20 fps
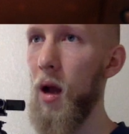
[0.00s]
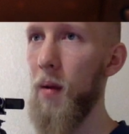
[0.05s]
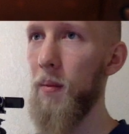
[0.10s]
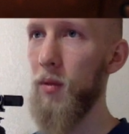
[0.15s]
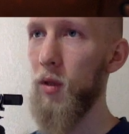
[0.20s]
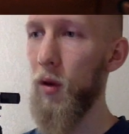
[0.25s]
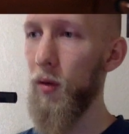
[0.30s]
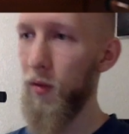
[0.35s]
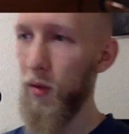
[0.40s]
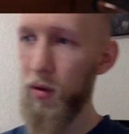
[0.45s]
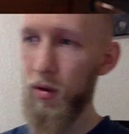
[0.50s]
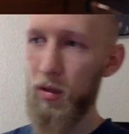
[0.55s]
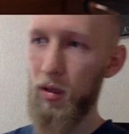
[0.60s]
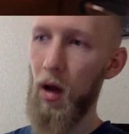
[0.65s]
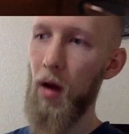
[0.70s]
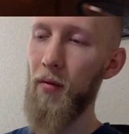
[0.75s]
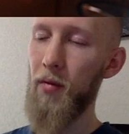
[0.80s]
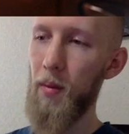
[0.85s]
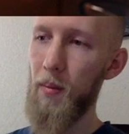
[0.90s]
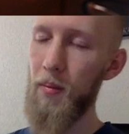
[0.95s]
So first
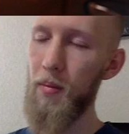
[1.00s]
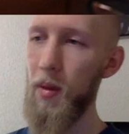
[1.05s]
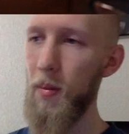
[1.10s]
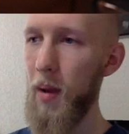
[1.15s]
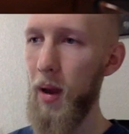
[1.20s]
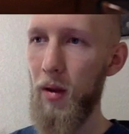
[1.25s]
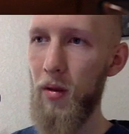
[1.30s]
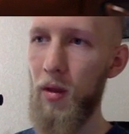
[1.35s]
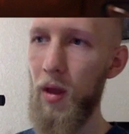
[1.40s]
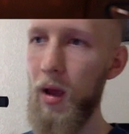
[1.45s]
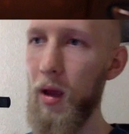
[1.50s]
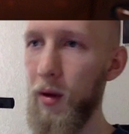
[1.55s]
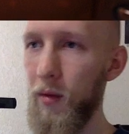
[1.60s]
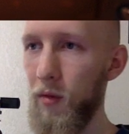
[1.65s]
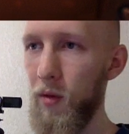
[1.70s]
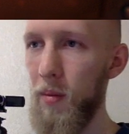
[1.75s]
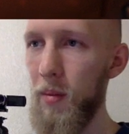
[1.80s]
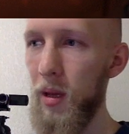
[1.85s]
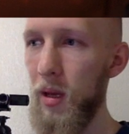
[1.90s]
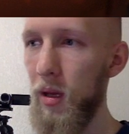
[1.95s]
off, the main thing
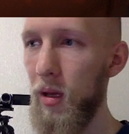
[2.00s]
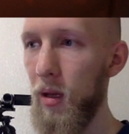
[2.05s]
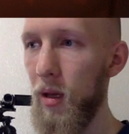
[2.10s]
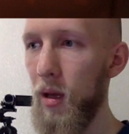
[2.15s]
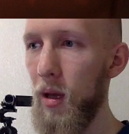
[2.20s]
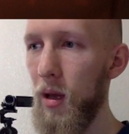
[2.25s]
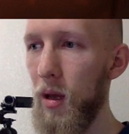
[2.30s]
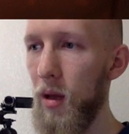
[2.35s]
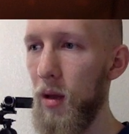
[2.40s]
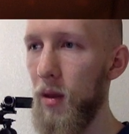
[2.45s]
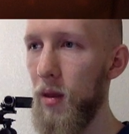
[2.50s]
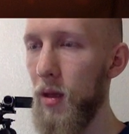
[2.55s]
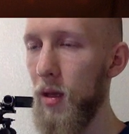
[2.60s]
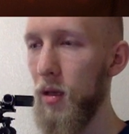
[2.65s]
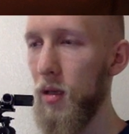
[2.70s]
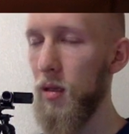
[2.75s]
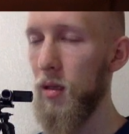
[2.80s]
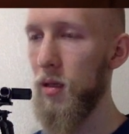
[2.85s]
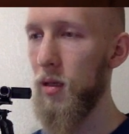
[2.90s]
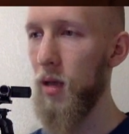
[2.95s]
for me,
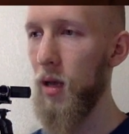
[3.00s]
this